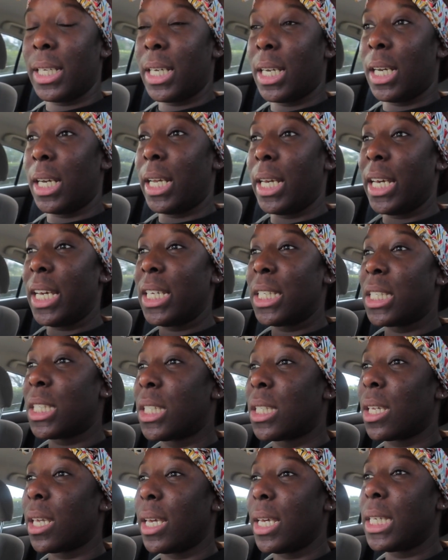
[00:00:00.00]
and
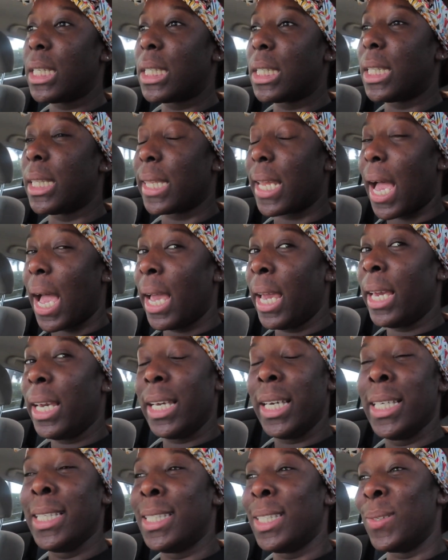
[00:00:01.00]
it's not
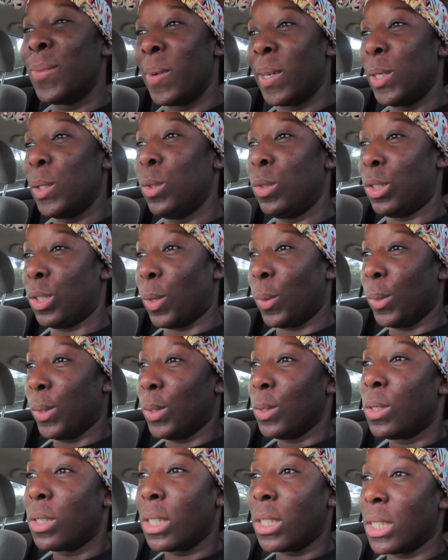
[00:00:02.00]
easy when you're so
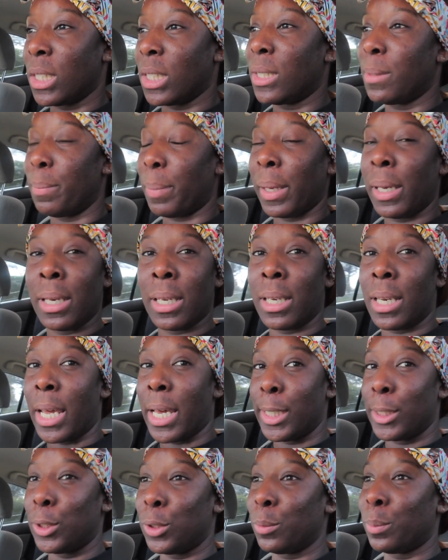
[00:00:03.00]
used to just spending
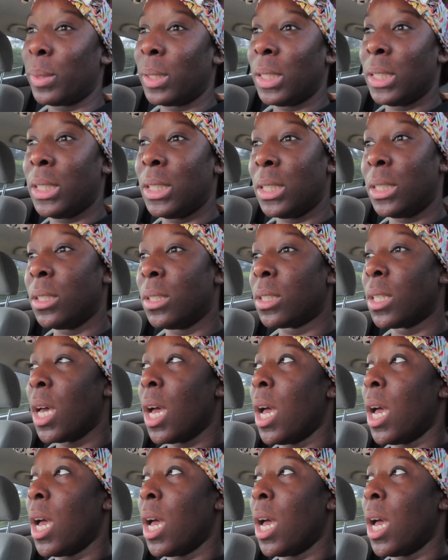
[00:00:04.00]
as you please.